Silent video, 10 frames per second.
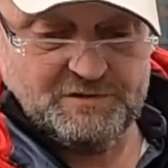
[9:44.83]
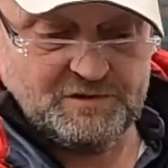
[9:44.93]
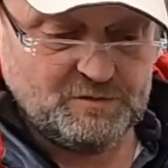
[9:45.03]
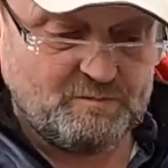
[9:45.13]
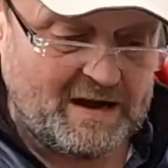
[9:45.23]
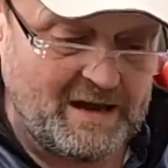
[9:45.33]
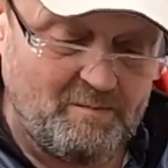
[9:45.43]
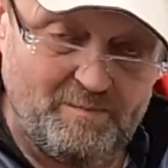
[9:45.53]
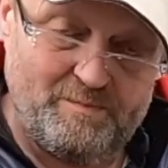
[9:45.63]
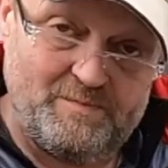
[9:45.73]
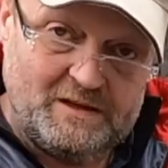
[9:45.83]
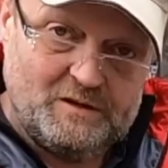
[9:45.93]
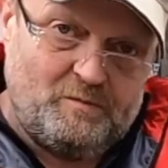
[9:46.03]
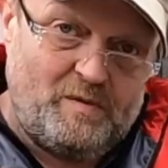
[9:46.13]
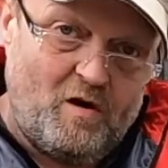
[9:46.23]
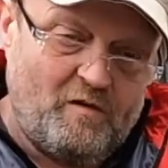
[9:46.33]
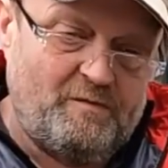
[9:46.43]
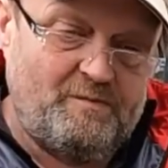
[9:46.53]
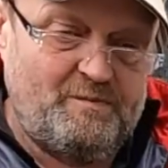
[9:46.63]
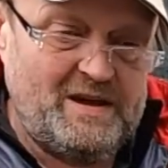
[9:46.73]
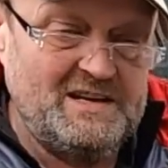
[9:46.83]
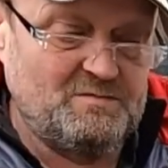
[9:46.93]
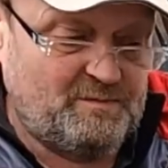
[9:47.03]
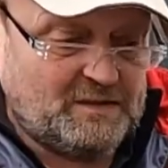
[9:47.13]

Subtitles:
do is I just buy a little pot of peas with